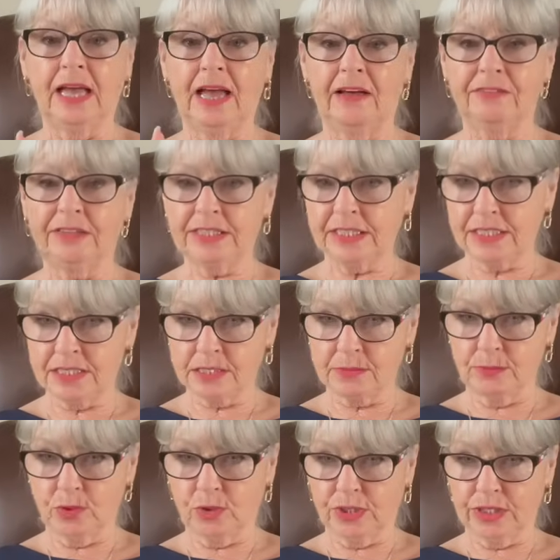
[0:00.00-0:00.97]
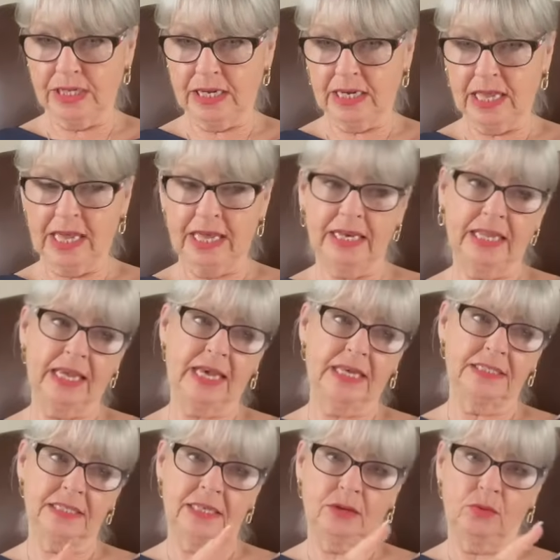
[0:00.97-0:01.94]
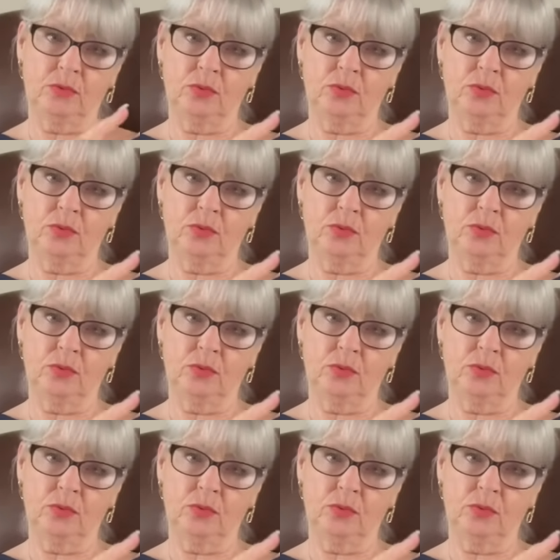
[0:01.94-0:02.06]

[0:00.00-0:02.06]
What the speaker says: I've had it this morning and I had it